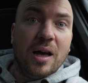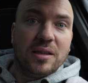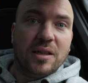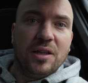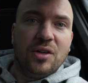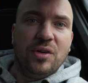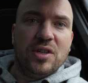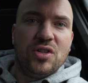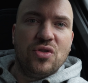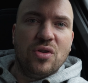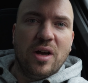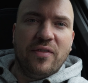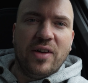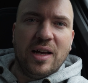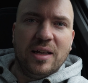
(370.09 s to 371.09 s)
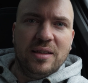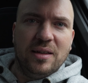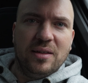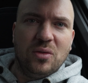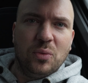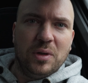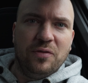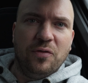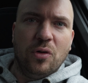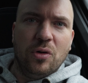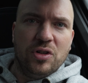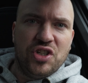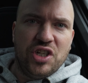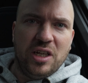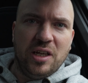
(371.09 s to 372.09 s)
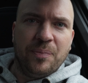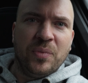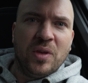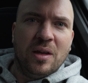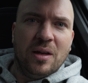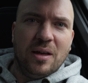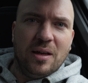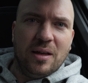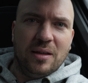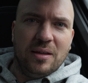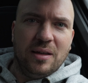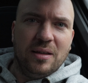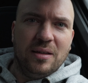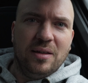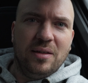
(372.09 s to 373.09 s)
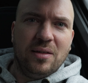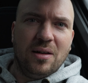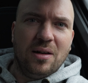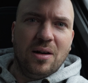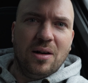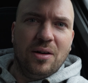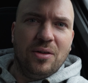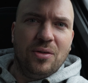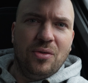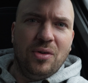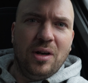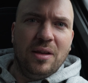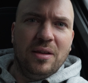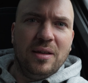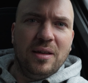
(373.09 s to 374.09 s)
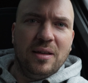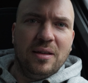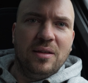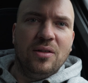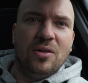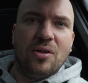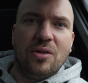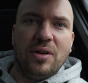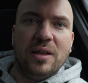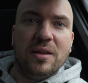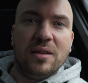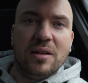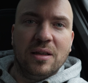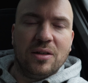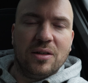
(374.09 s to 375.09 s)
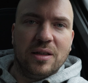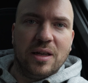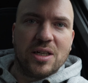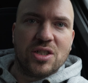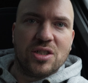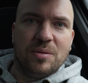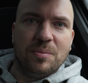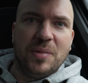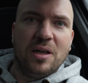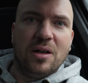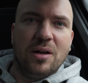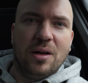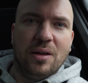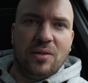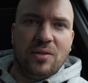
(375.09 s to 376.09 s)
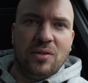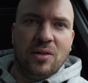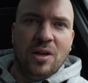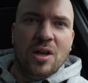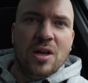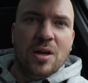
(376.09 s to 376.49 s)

Another issue I've had is with 4G. And in this car, you really need your internet connection because